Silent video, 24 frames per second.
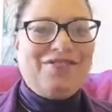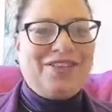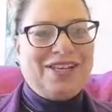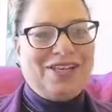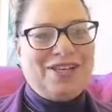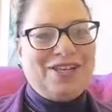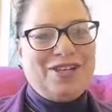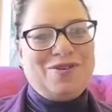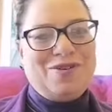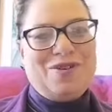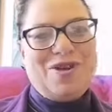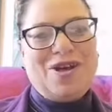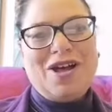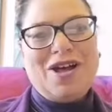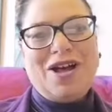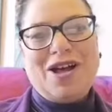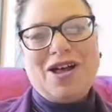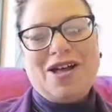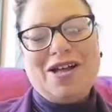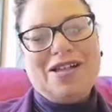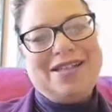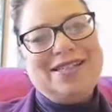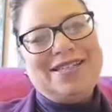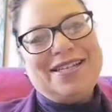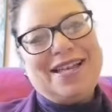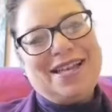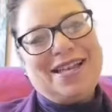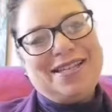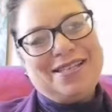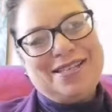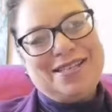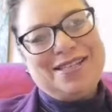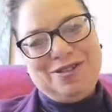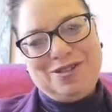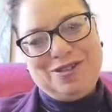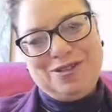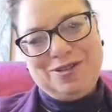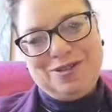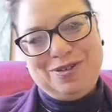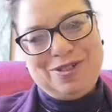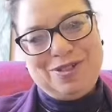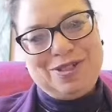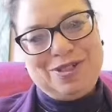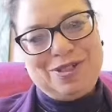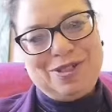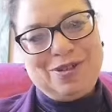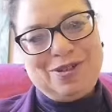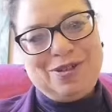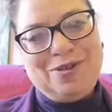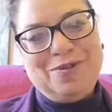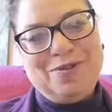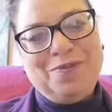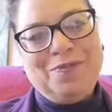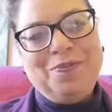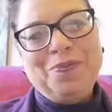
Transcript: in your heart as you do so.